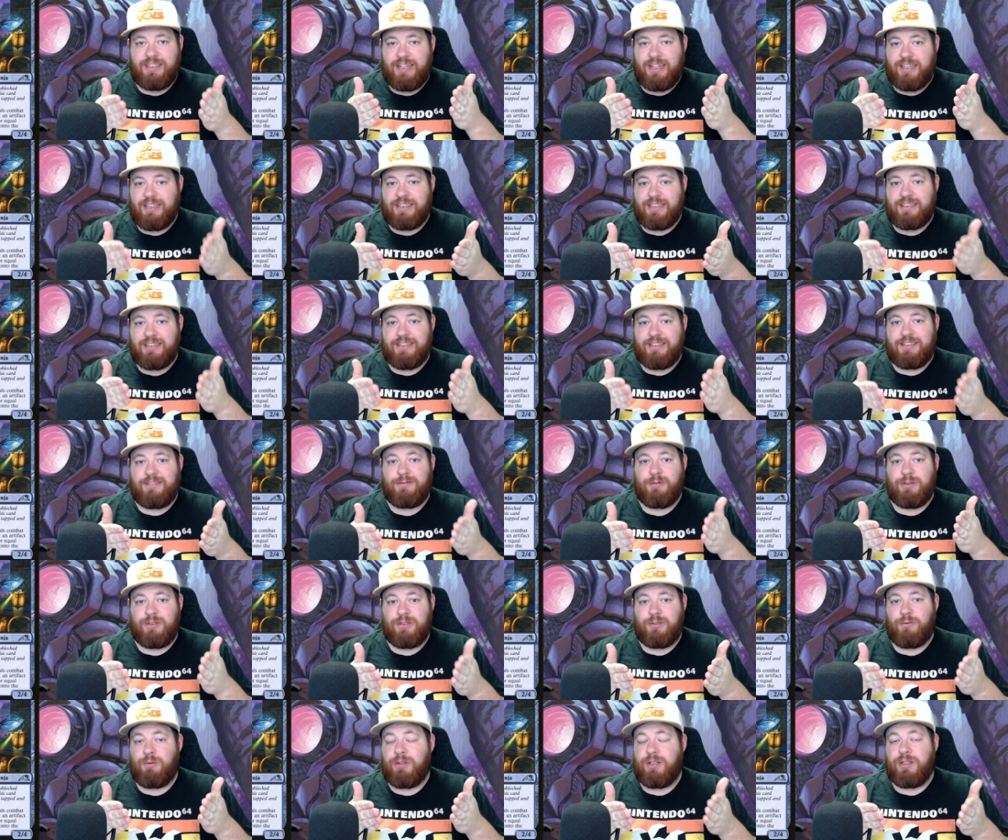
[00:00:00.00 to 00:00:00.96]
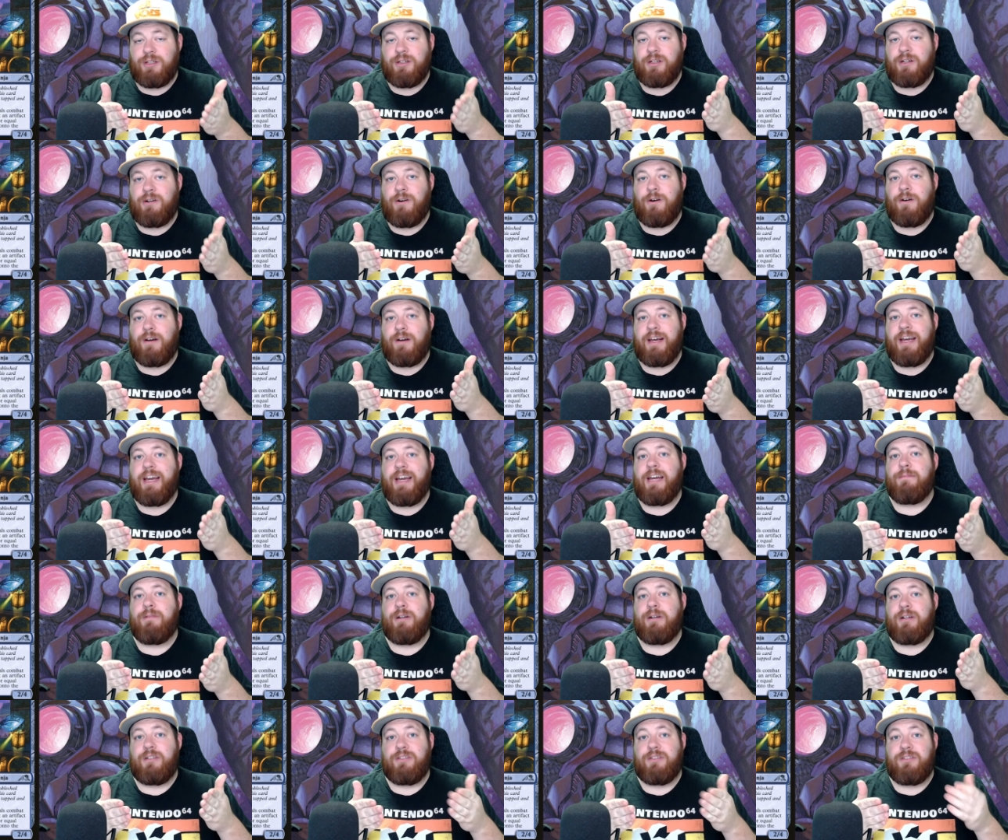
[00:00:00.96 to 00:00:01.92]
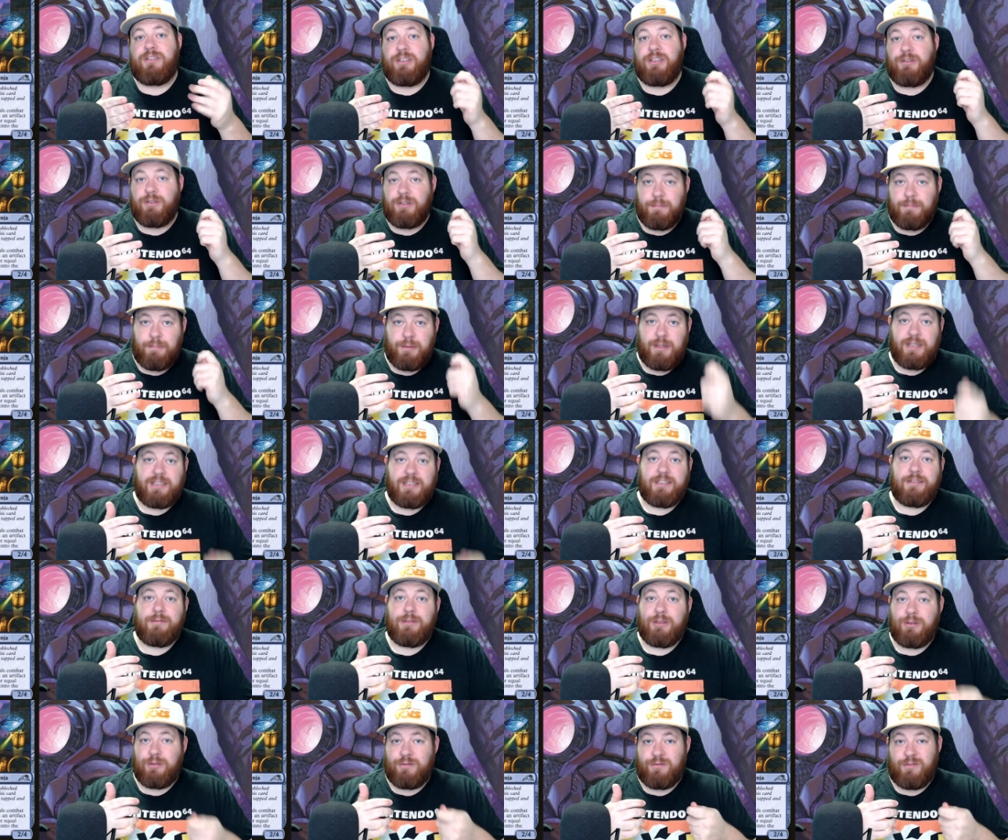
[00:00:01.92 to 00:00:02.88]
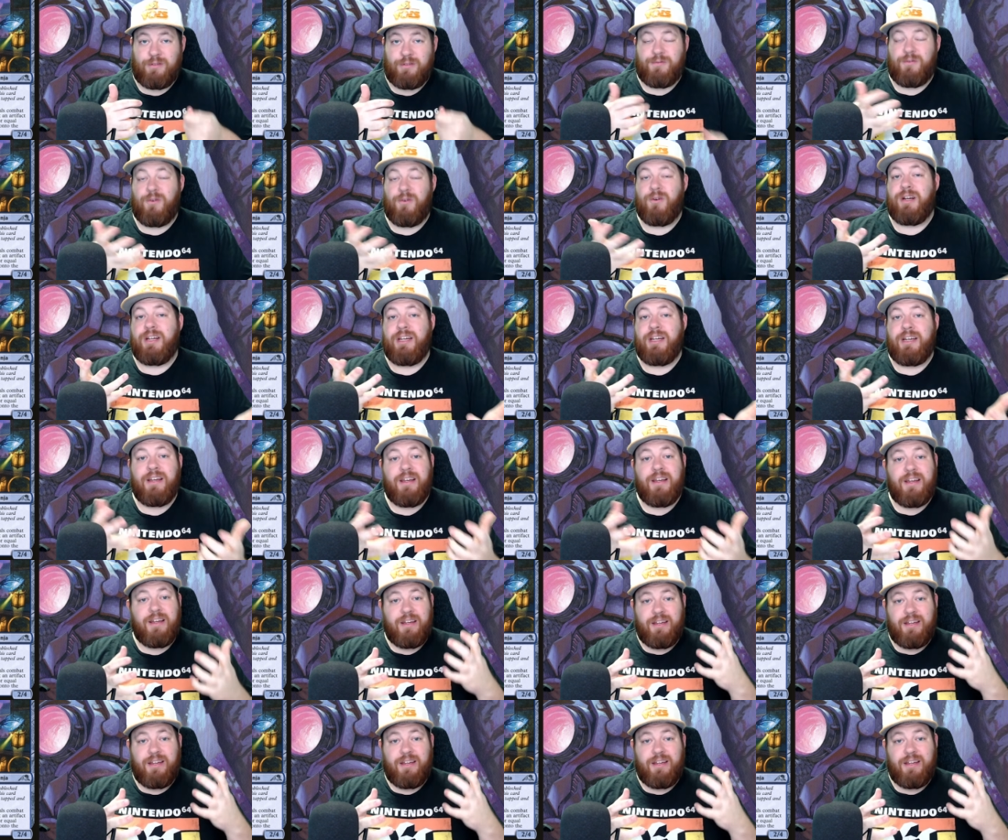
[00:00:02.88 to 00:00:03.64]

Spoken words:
I think this was a really good card to add, because then you can play some of those for free,